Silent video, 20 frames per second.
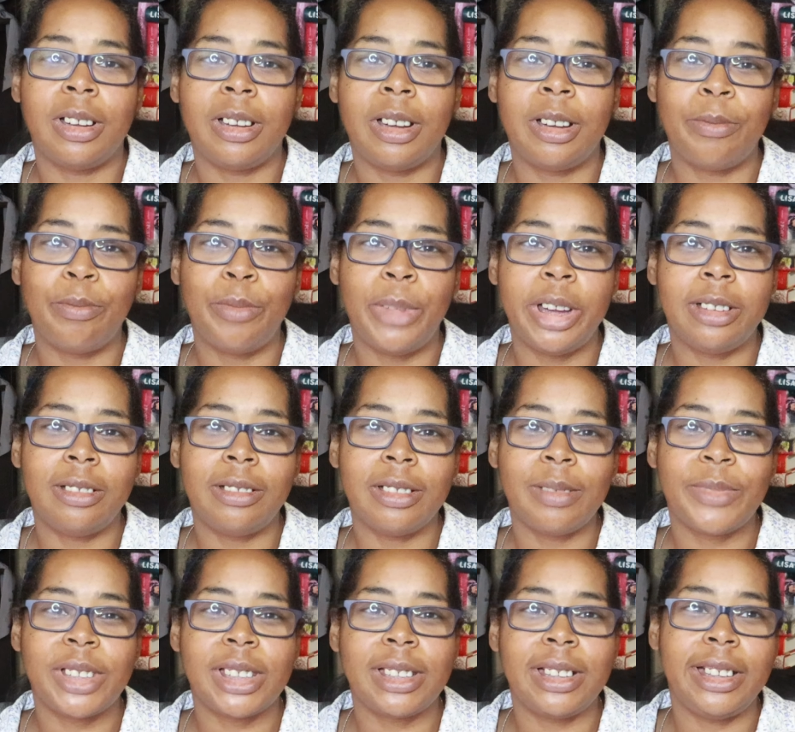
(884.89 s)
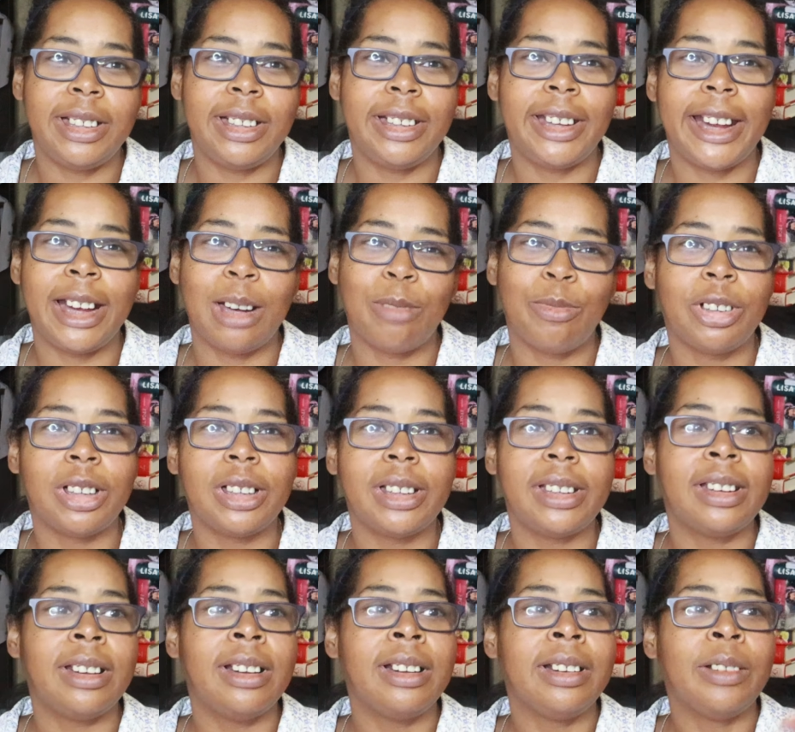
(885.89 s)
uh, male mc
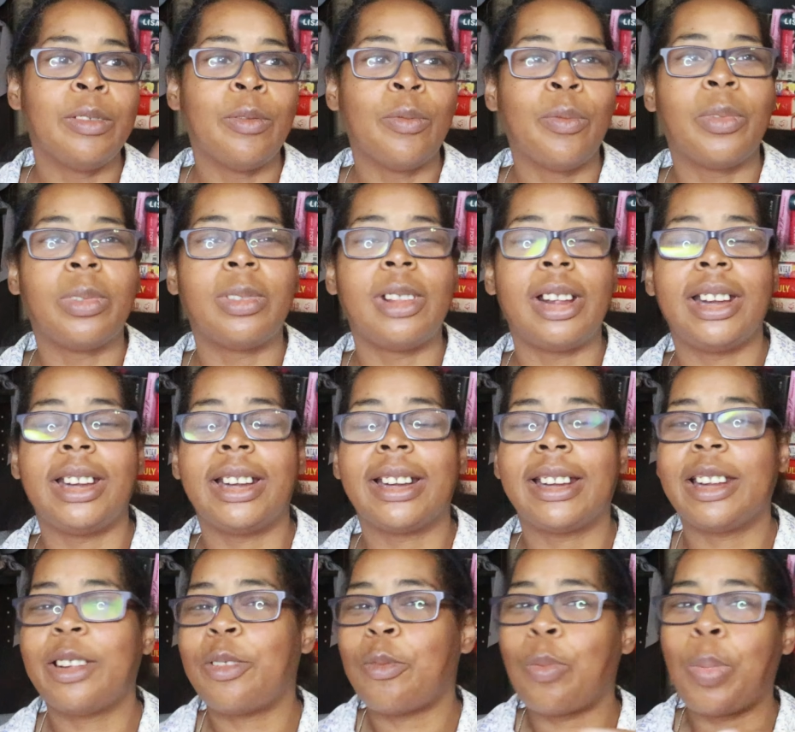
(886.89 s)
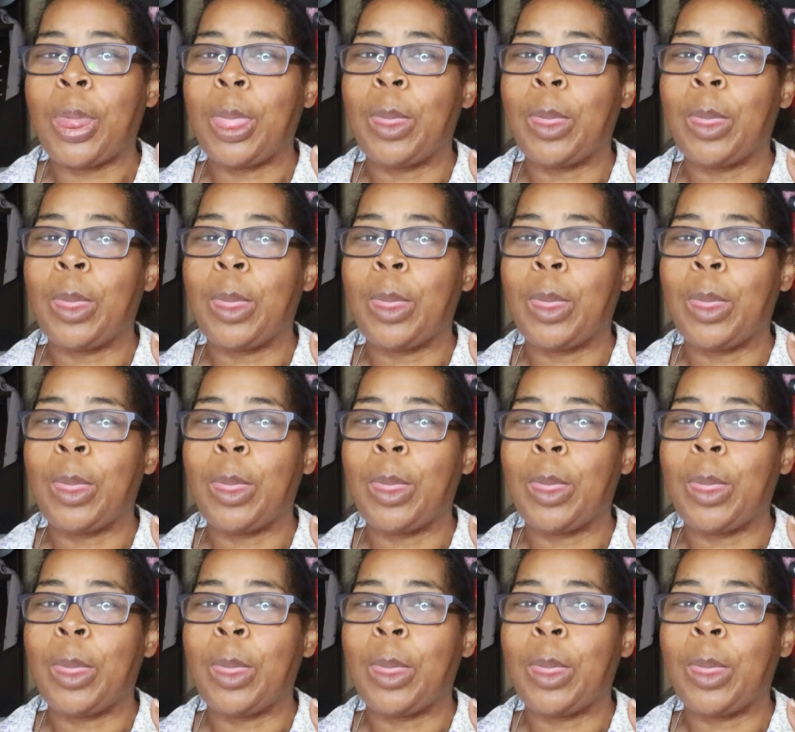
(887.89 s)
cameron like